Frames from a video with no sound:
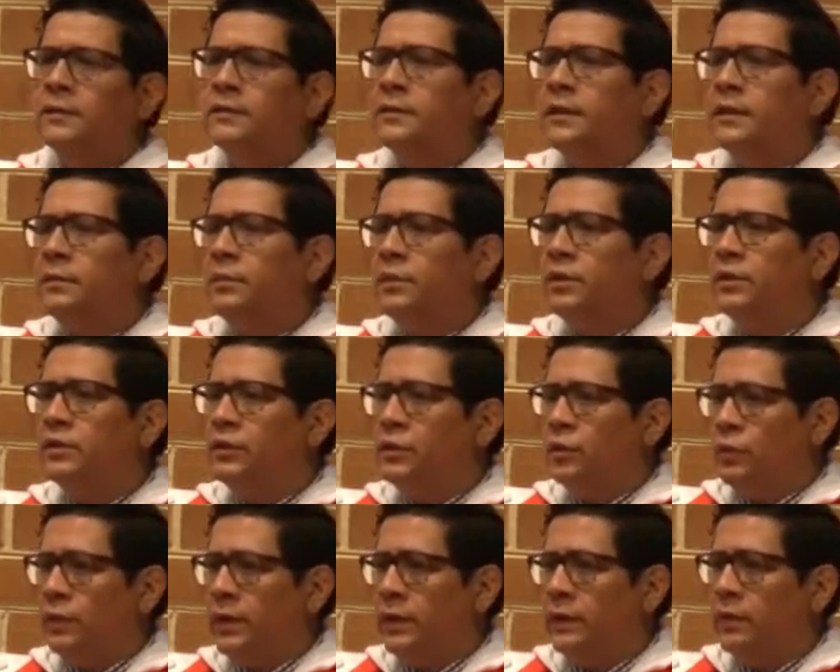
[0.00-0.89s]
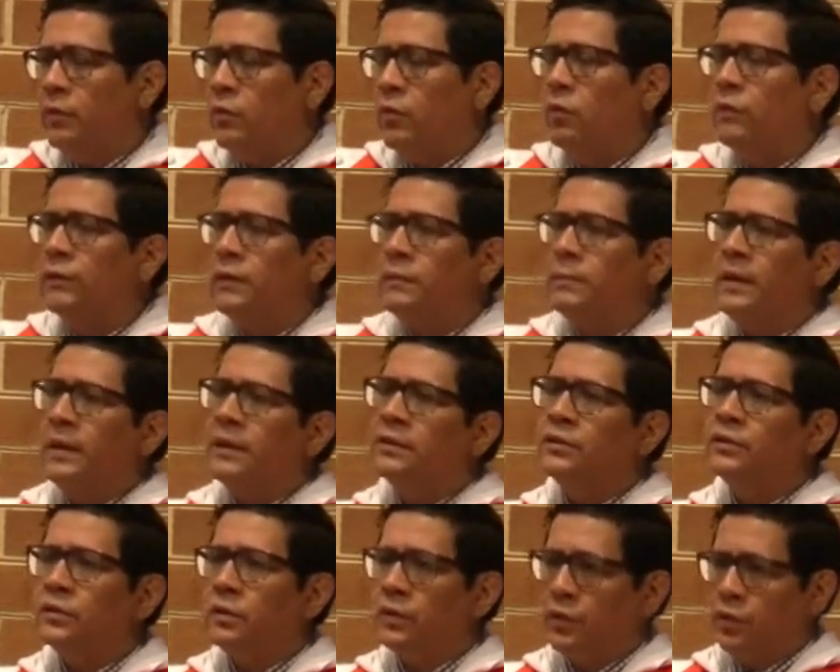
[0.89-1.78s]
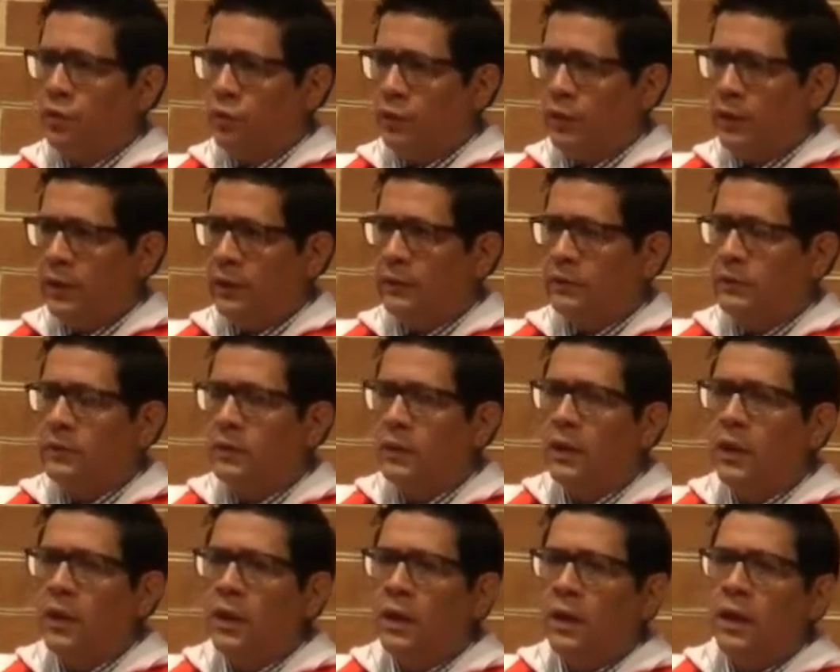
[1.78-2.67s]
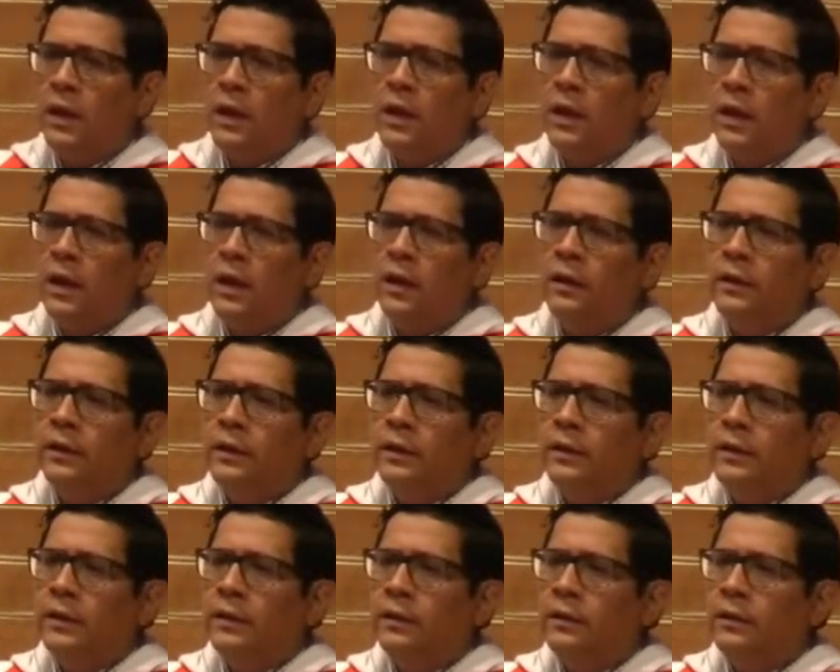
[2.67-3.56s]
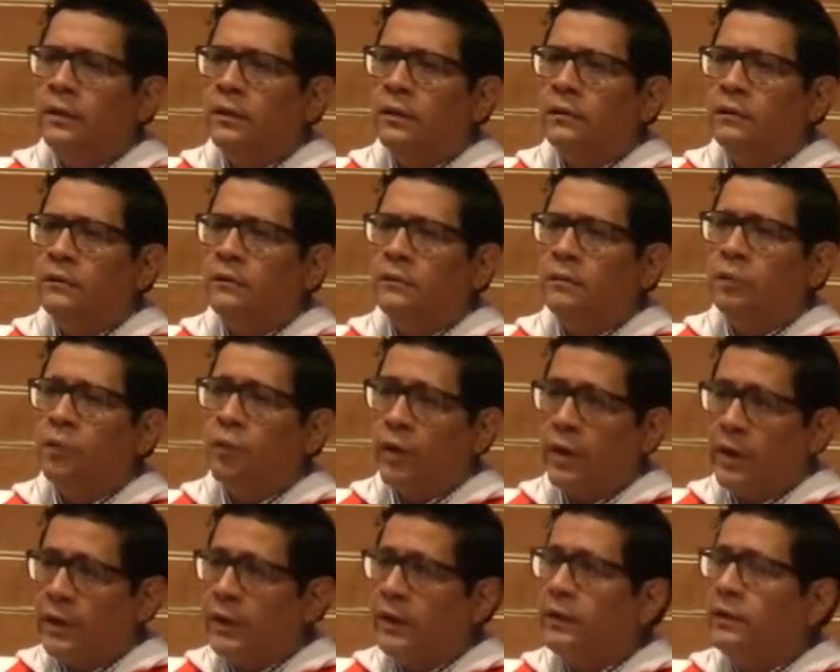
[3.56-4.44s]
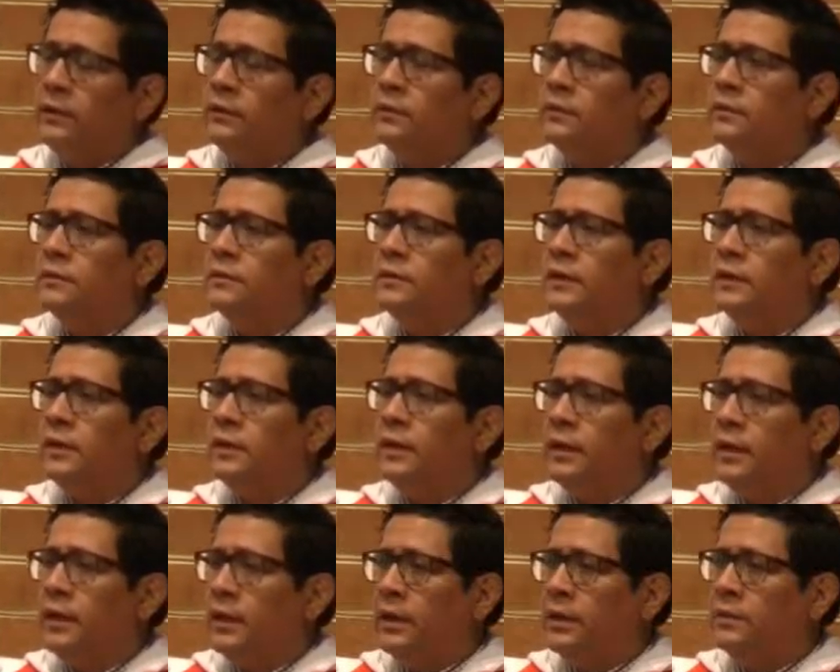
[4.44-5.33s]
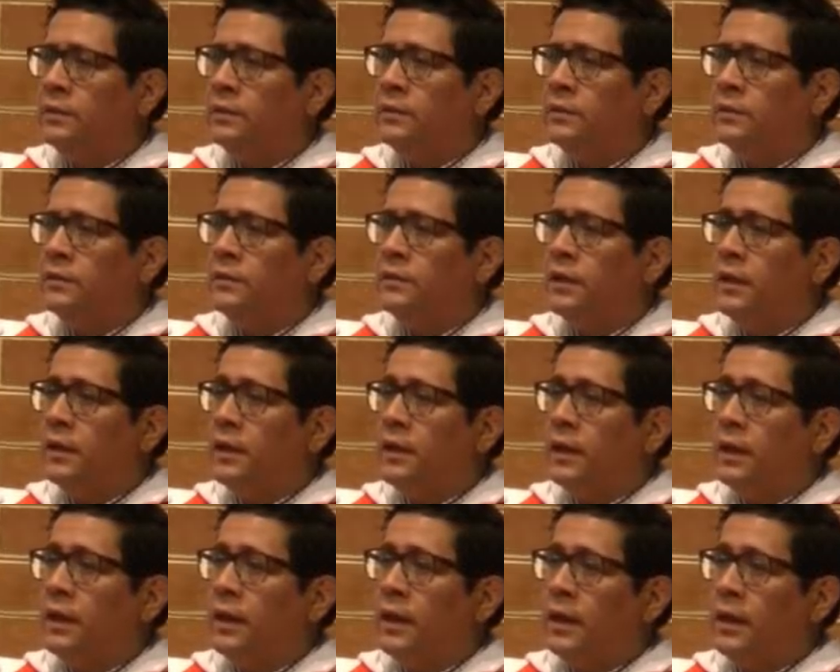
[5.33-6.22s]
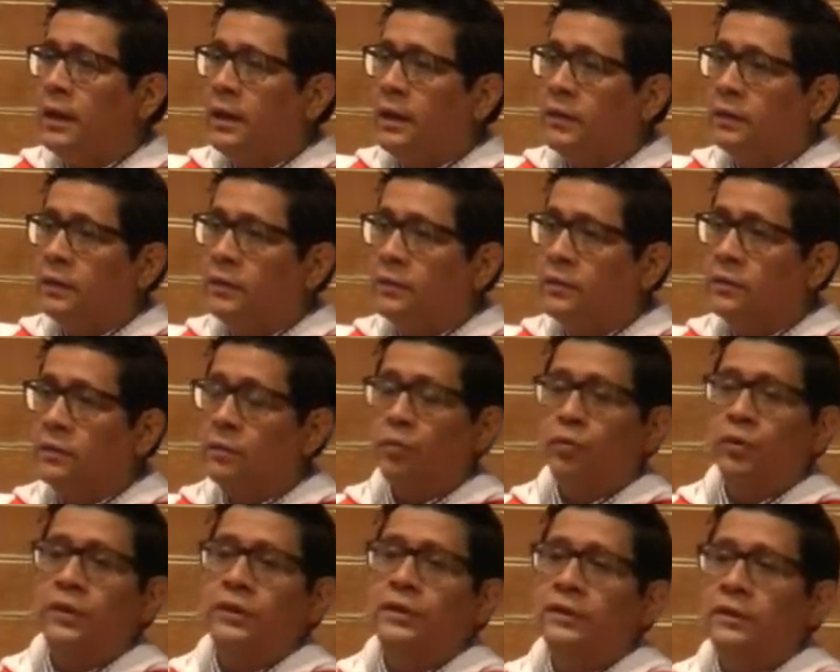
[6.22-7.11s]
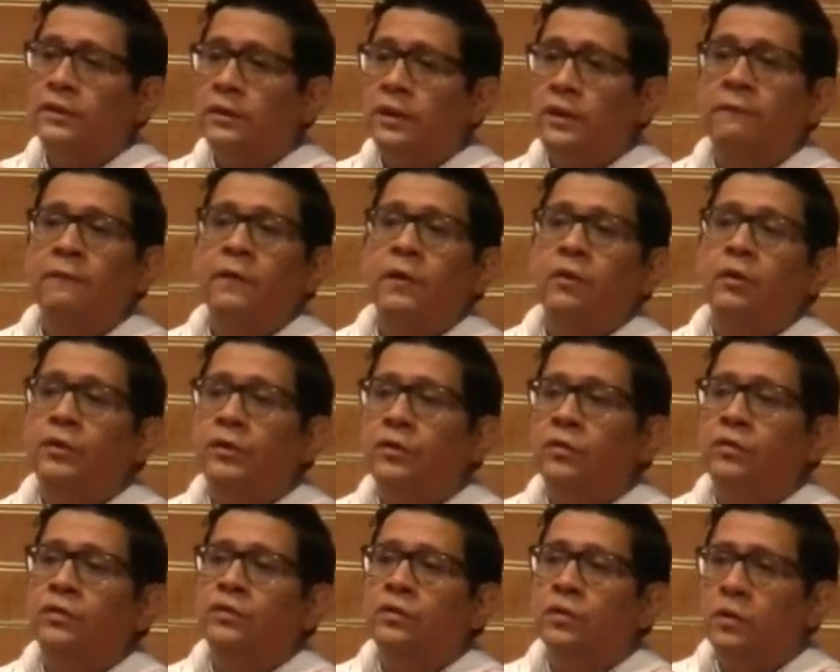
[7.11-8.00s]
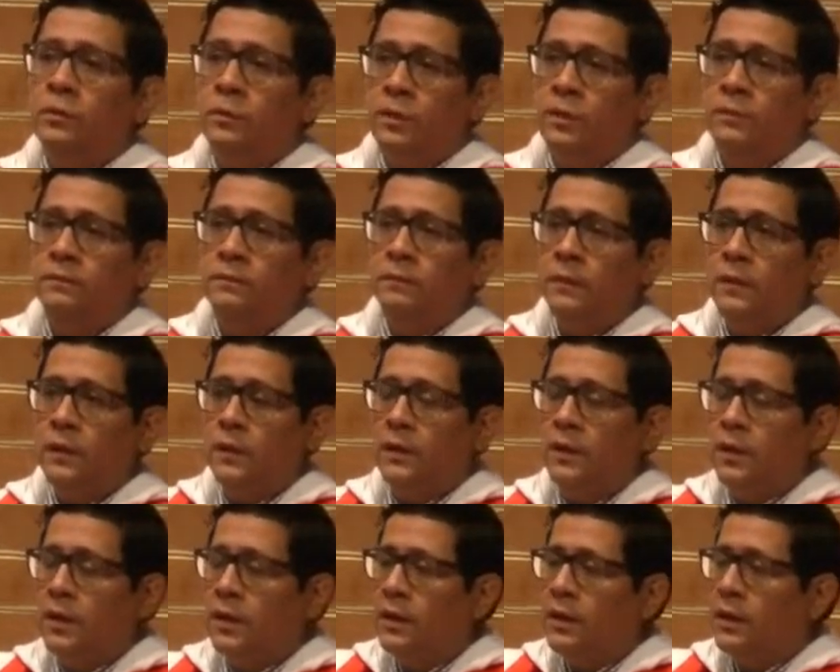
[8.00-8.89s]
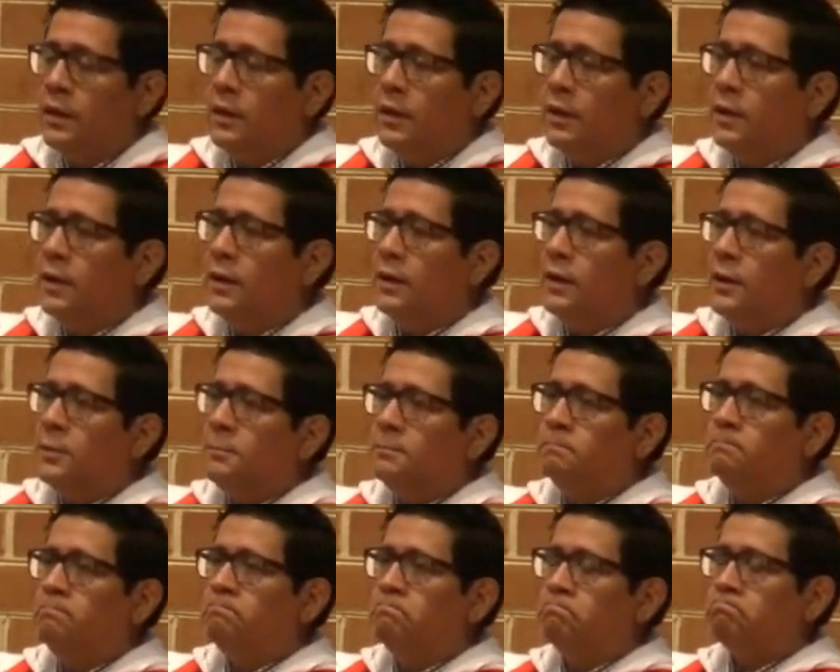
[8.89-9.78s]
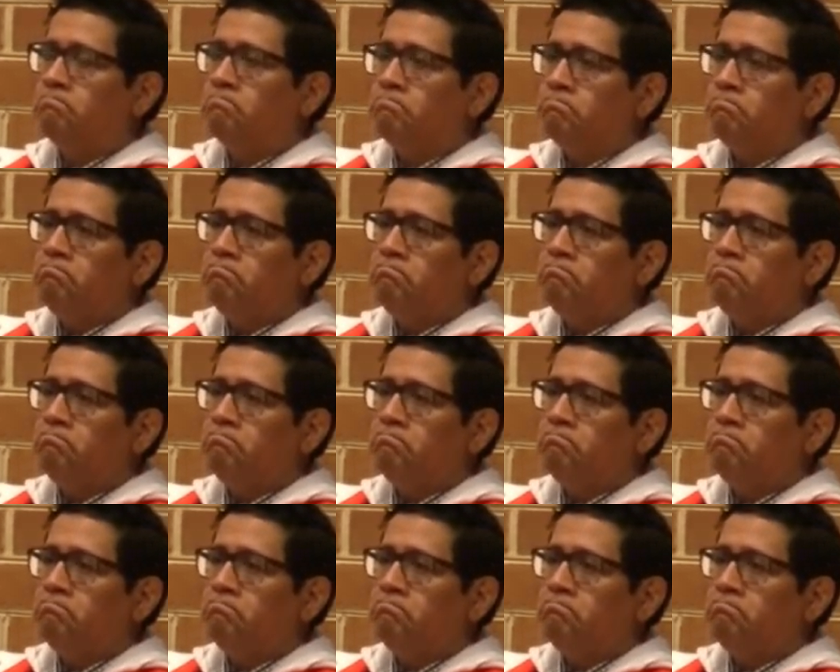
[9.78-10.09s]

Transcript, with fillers: Alzheimer's unit or dementia unit uh, in praying, singing hymns, and to preach a very short sermon. Um,